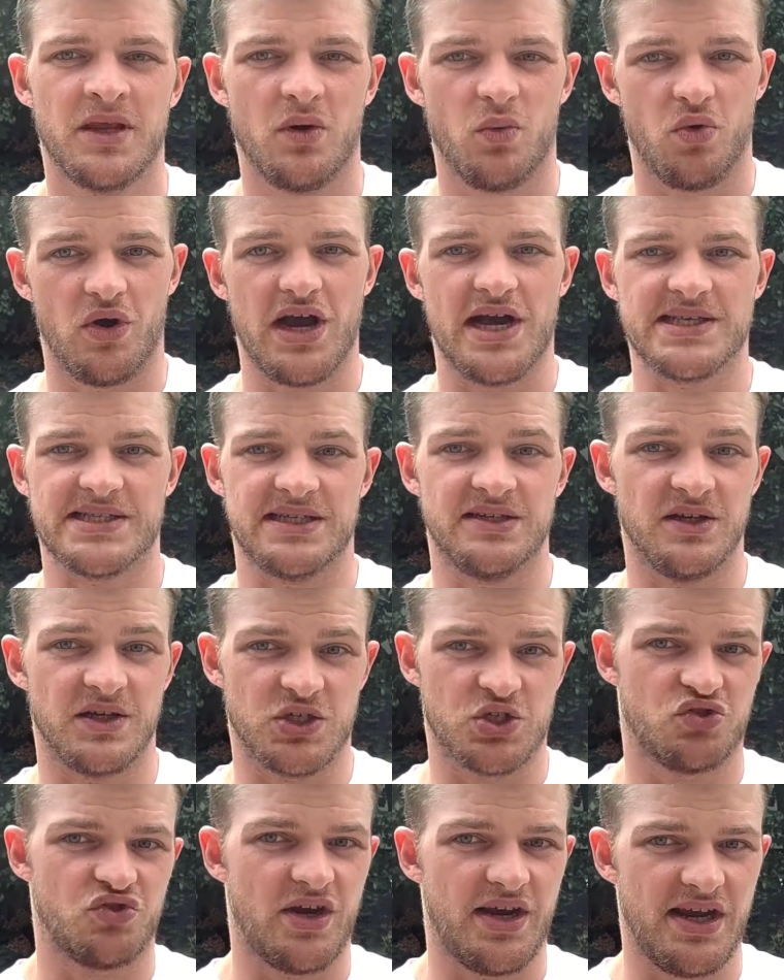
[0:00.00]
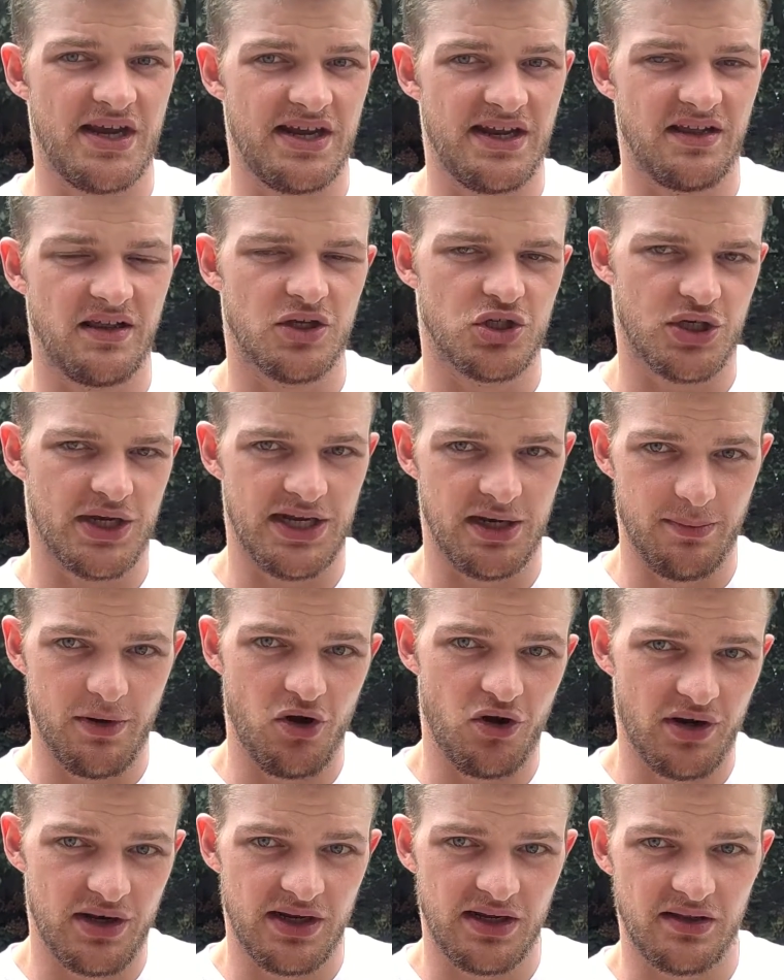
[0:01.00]
Whereas in Australian English and
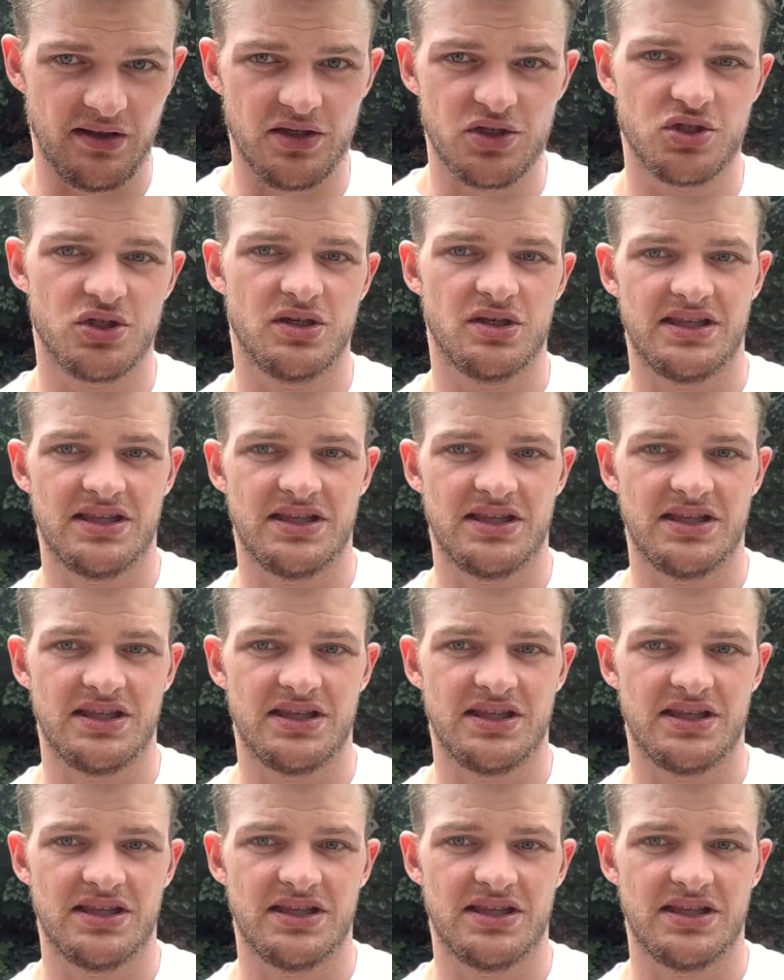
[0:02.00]
American English,